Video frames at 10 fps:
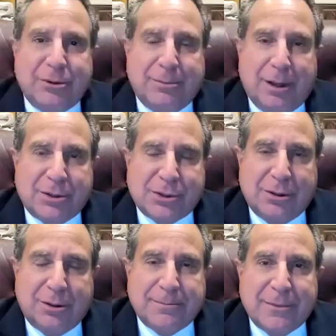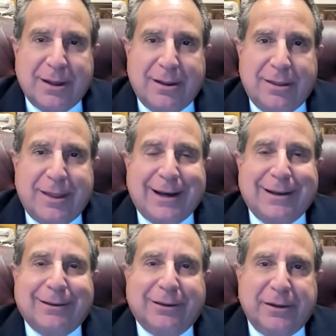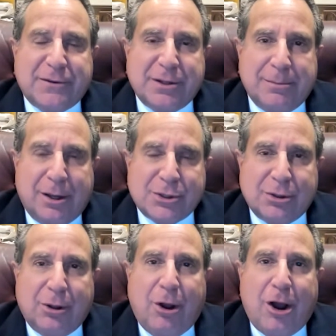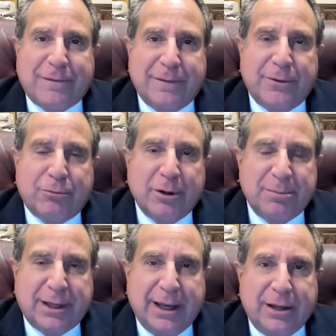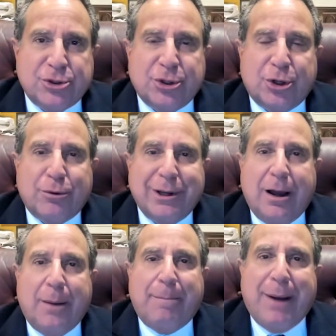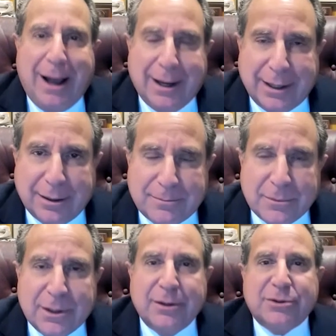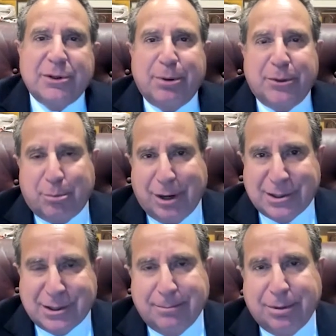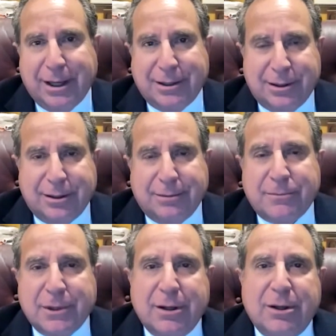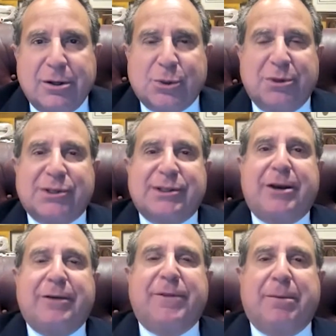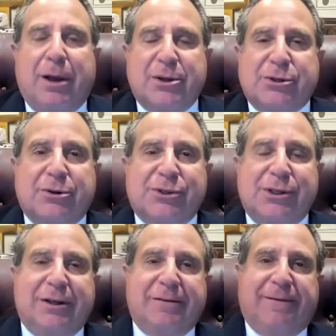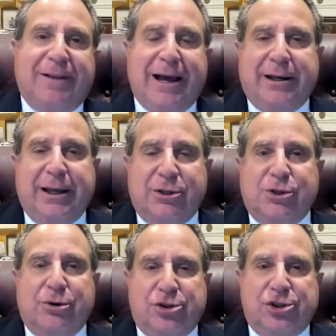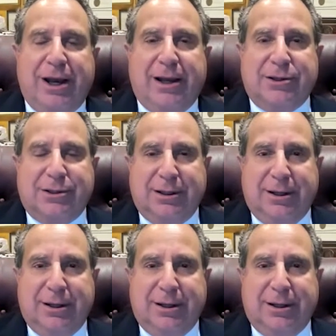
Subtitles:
the muscle, that lifts the muscle off of the rib cage to create a pocket to put the breast implant in. So instead of the muscle sitting flat against your chest,